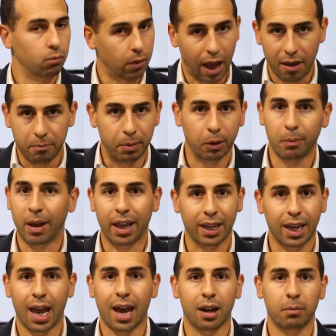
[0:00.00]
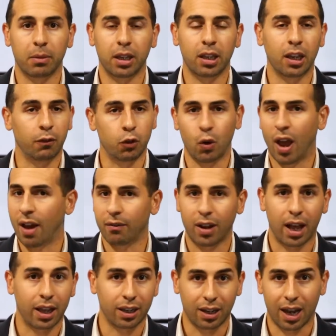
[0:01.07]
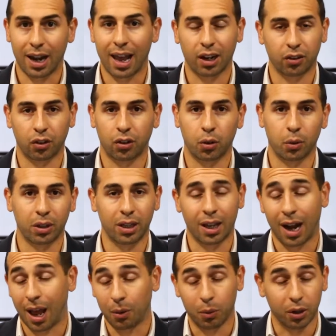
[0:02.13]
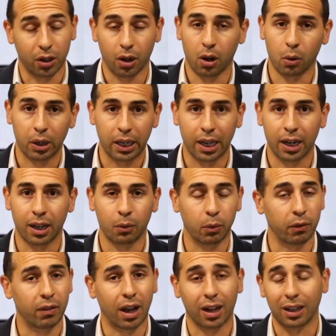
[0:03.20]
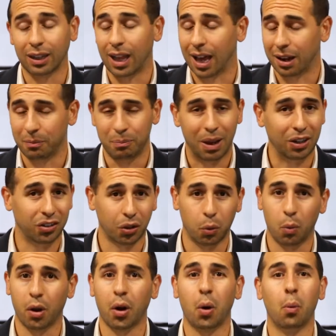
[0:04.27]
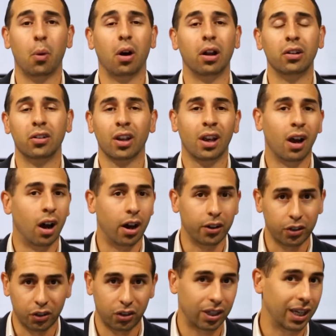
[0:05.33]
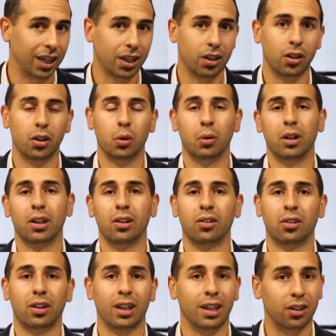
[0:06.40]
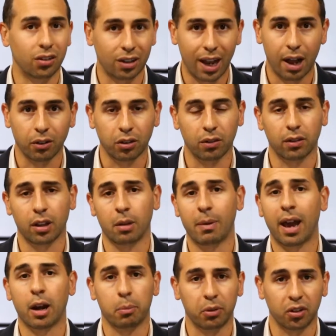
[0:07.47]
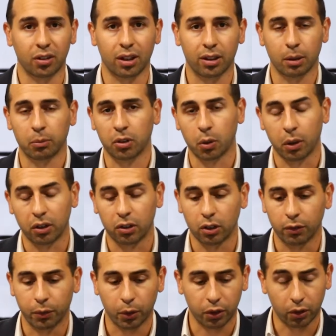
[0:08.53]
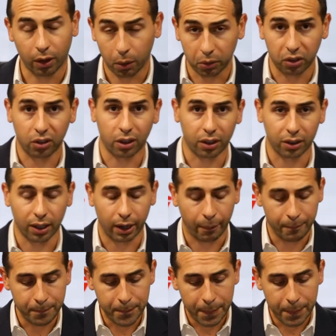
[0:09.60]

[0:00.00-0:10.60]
I built my academy. If you have not got access to it yet, I would go and get it. We've got a lot of basic one-on-ones, understanding annuities, the ins and outs of them, how to present them, so on and so forth. So I would start there.